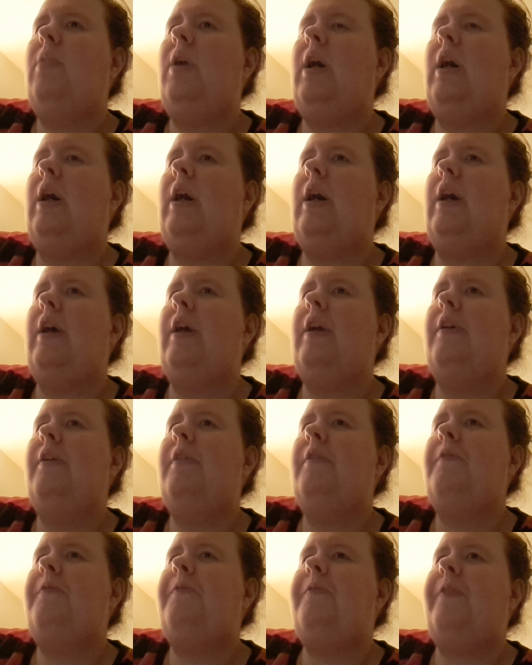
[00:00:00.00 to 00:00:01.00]
uh,
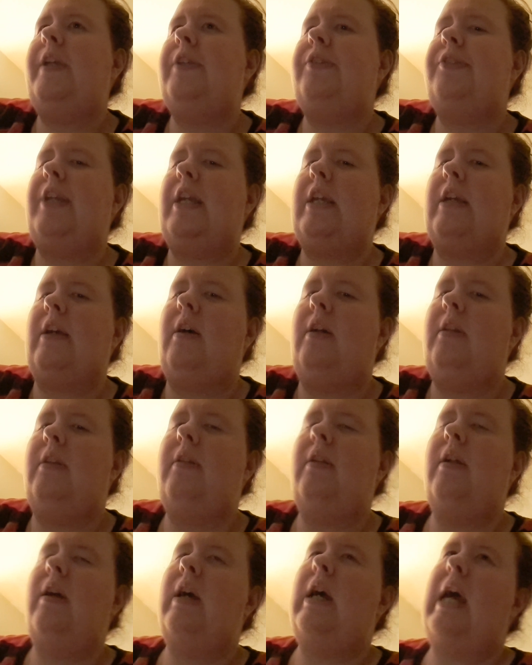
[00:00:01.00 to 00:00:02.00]
facing
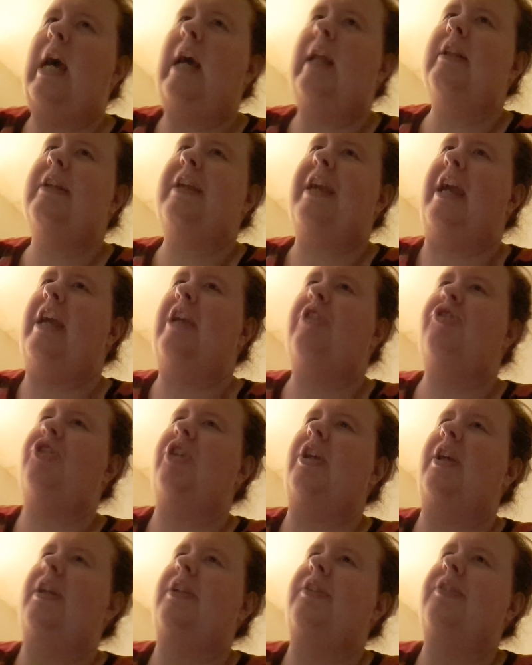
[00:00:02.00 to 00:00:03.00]

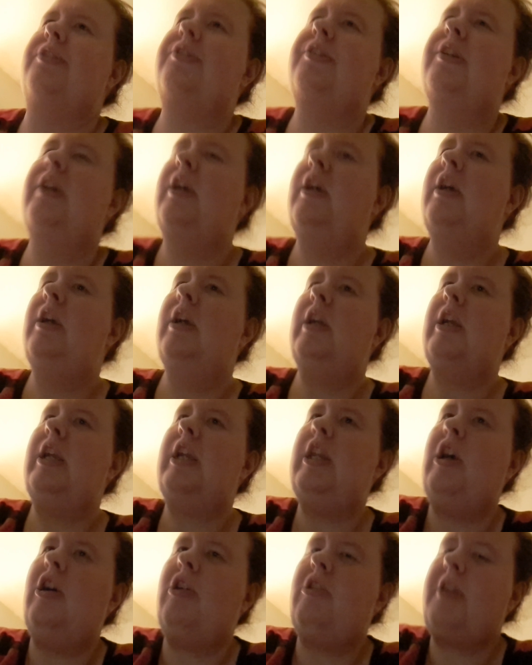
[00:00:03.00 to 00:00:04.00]
allegations,
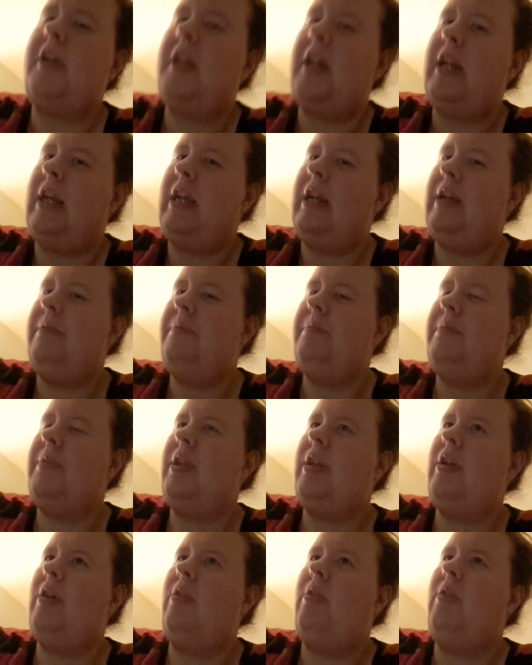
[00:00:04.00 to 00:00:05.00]
you know, could it
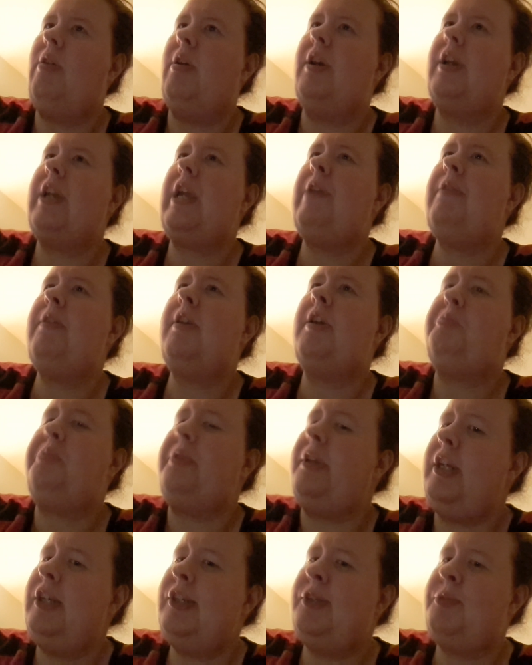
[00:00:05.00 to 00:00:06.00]
or even a
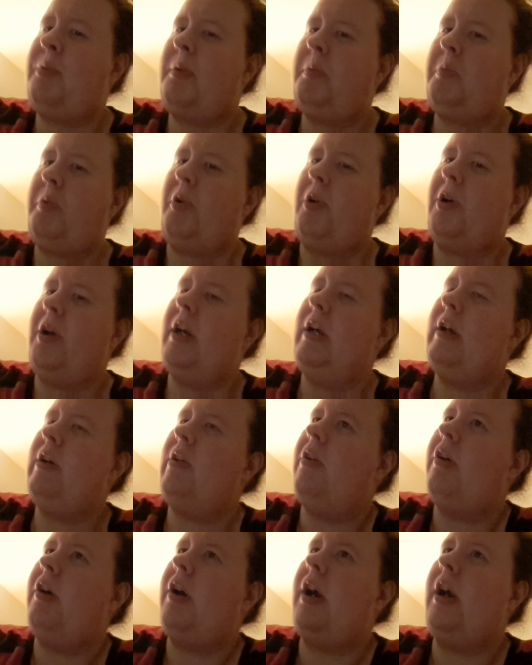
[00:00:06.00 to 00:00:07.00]
police report
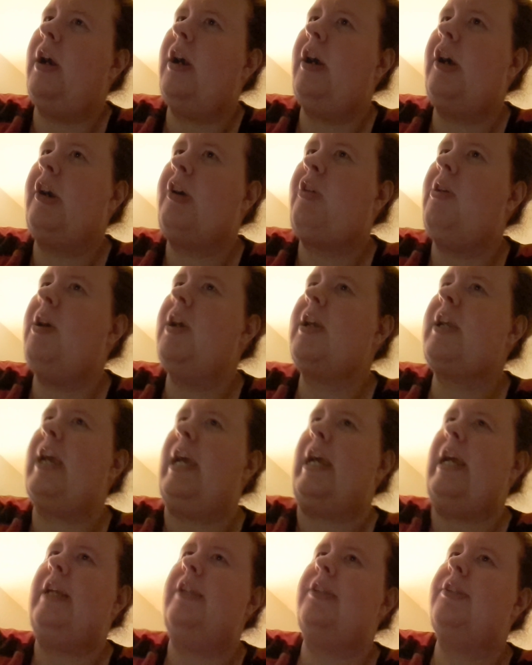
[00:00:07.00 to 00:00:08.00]
or a court
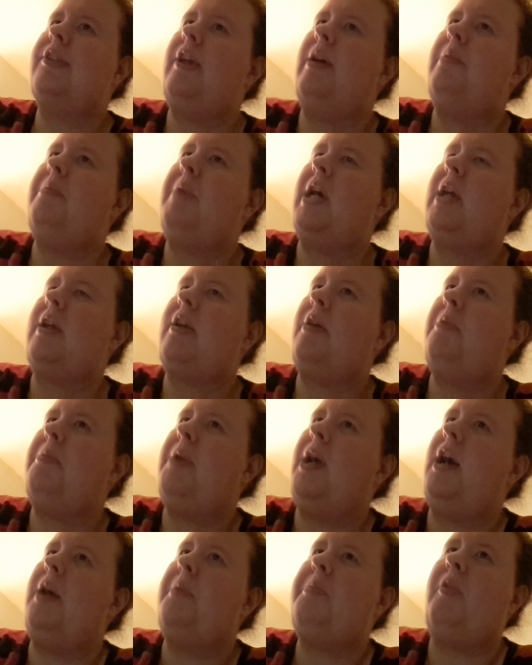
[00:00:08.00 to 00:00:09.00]
case that might come
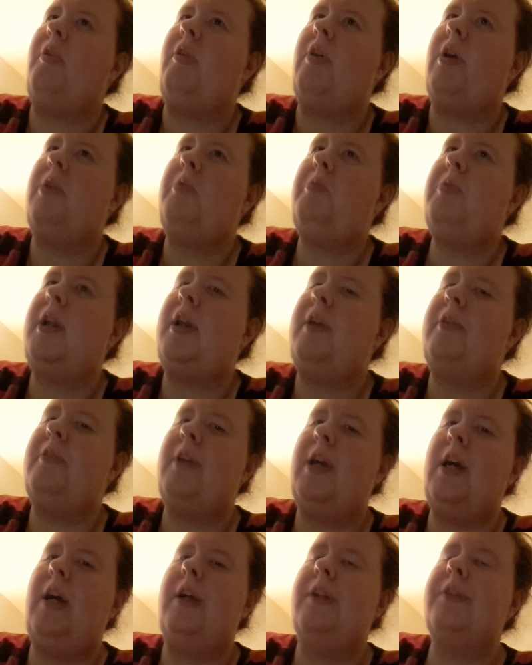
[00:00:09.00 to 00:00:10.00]
up or
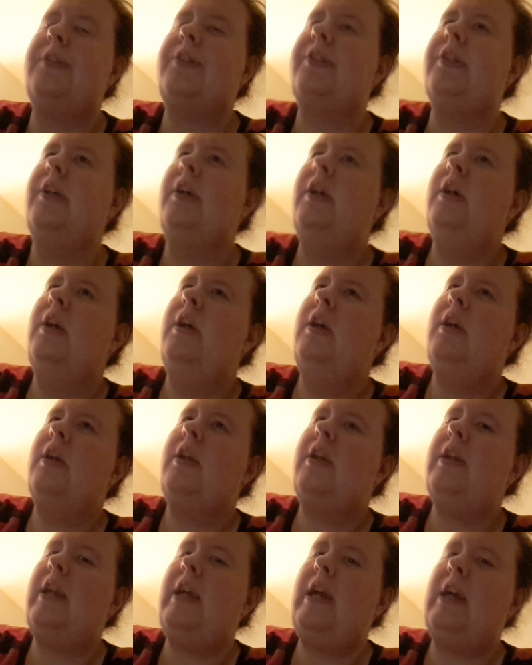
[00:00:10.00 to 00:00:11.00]
whatever else
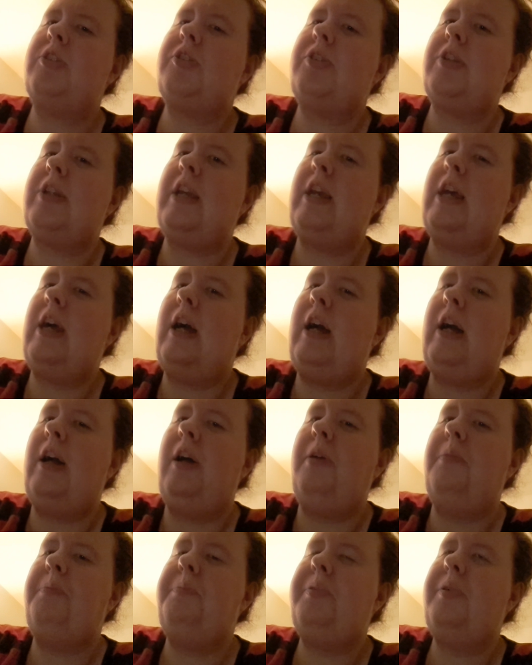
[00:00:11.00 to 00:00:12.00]
can actually
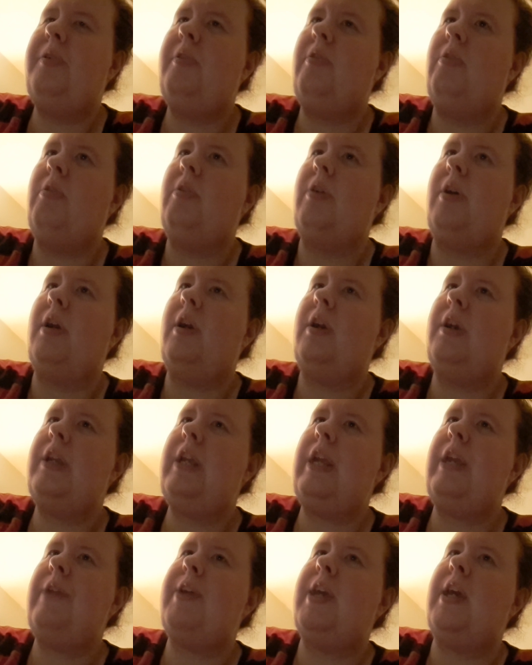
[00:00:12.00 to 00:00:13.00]
help or
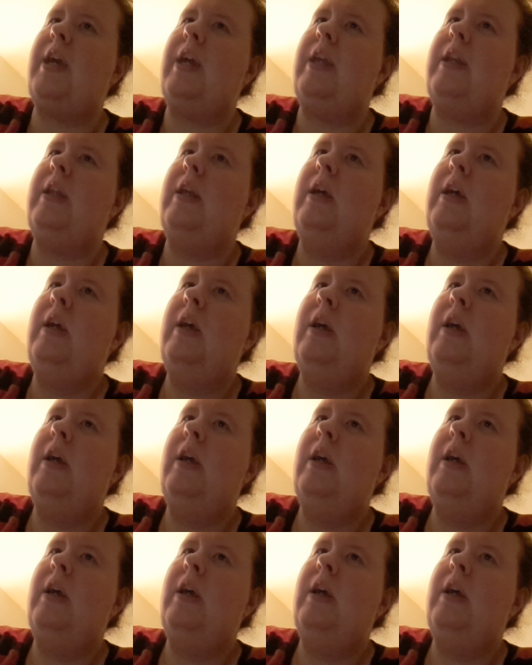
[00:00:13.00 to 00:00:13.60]
even